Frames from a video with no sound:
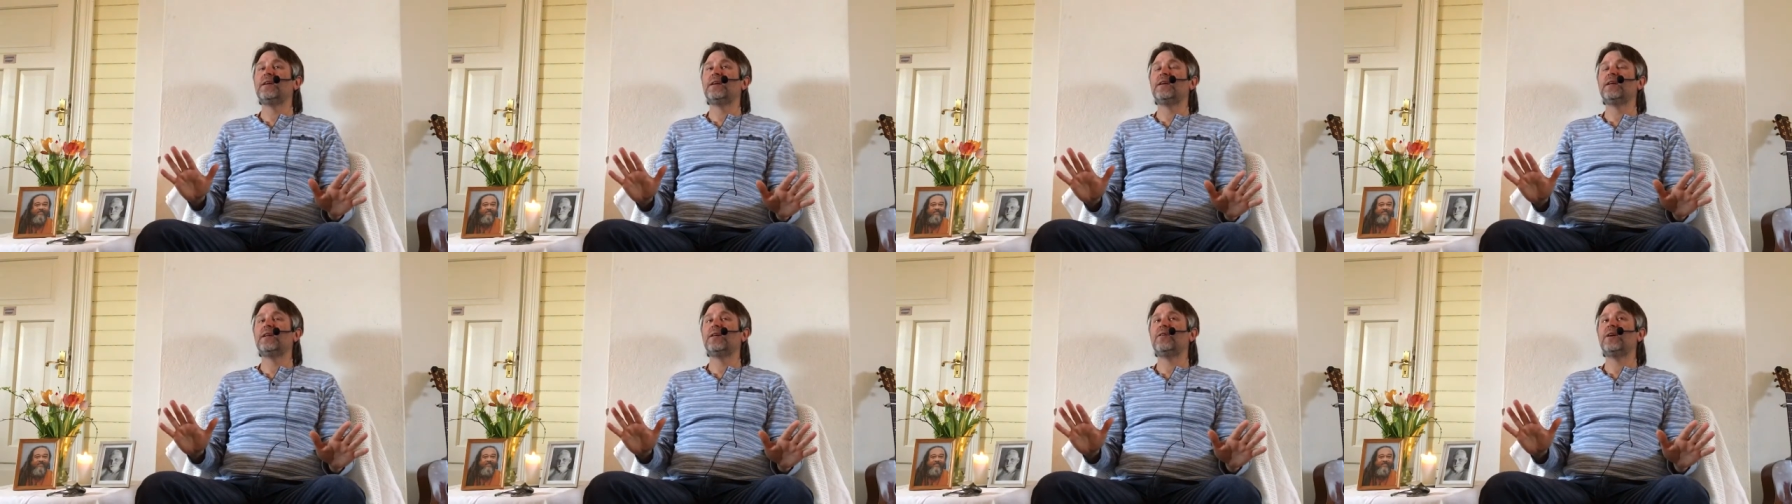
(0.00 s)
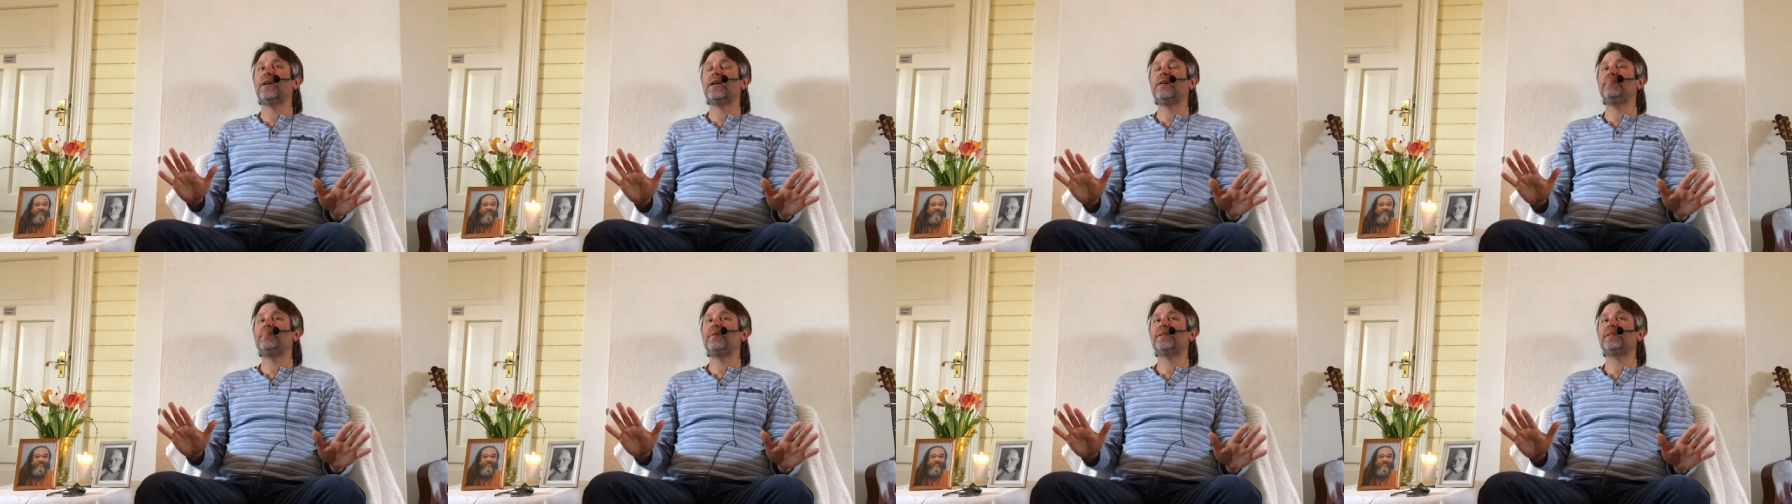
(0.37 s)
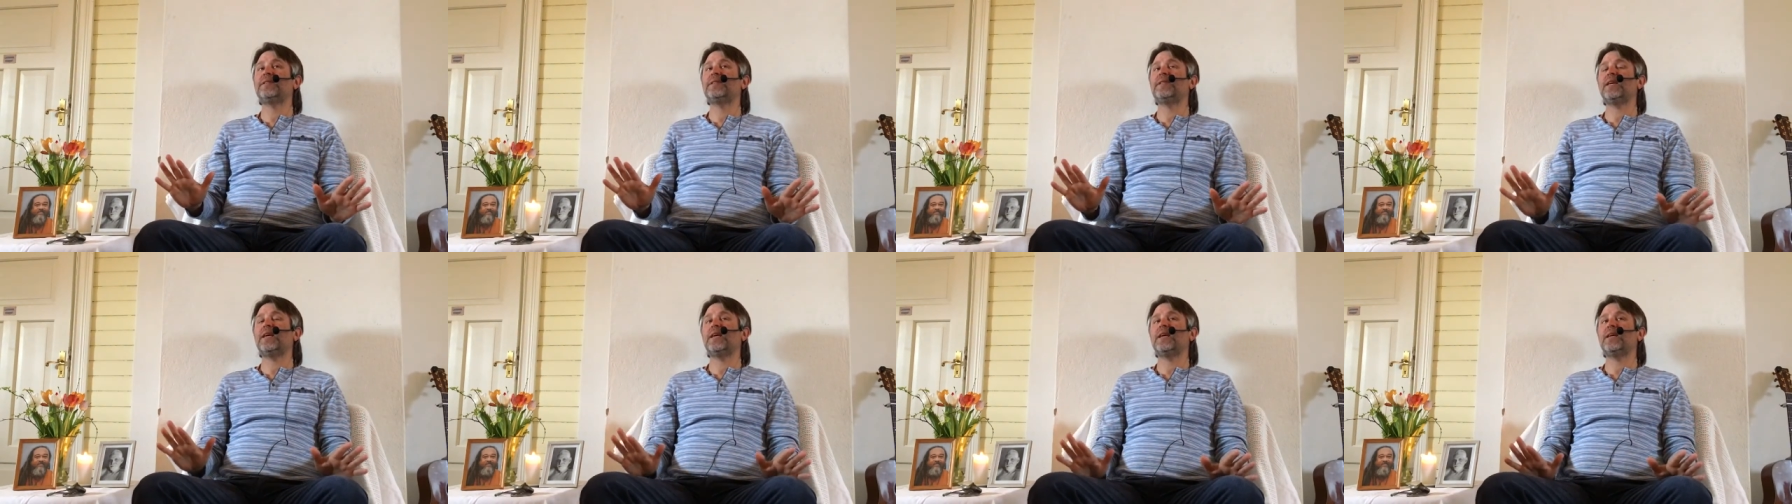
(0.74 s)
you know, he'd be
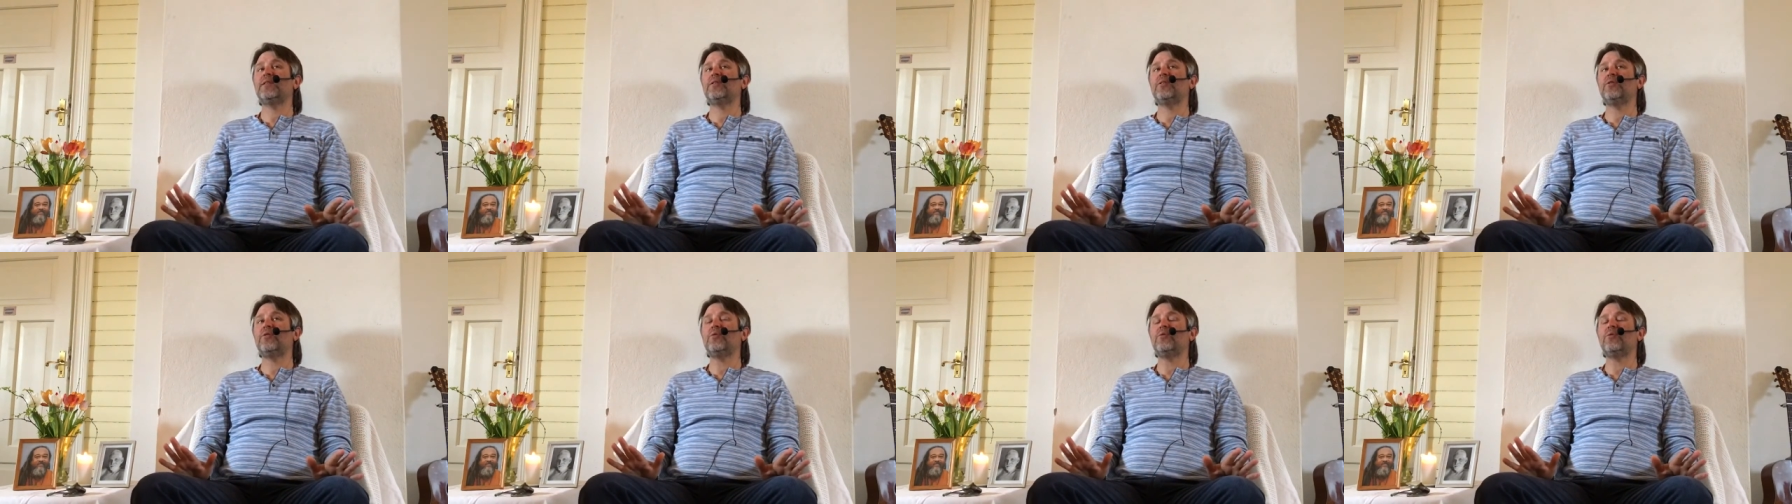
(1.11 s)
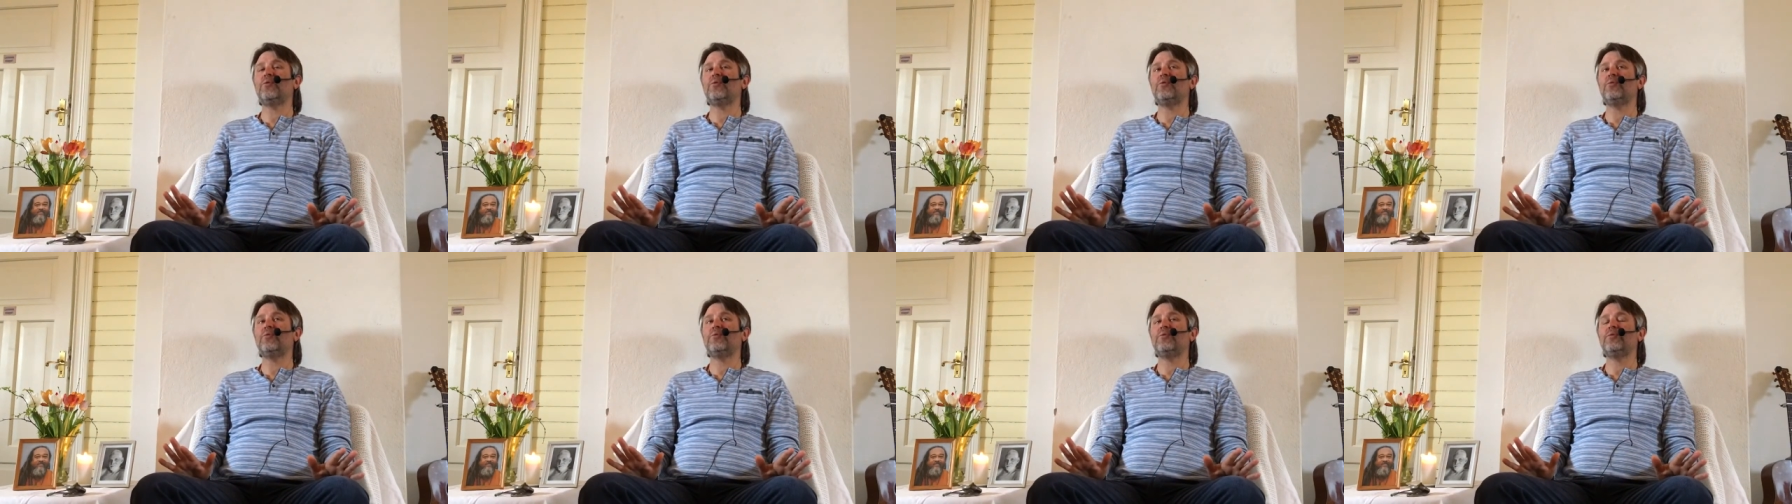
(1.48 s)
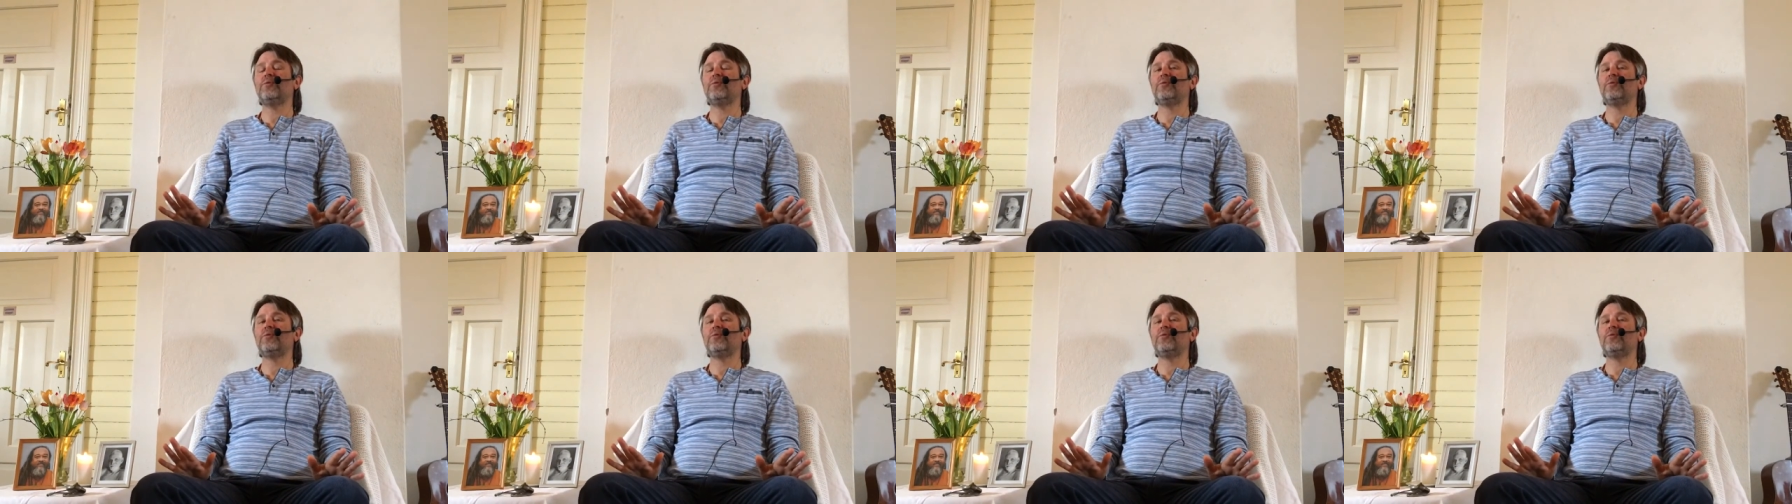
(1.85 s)
sitting in the hall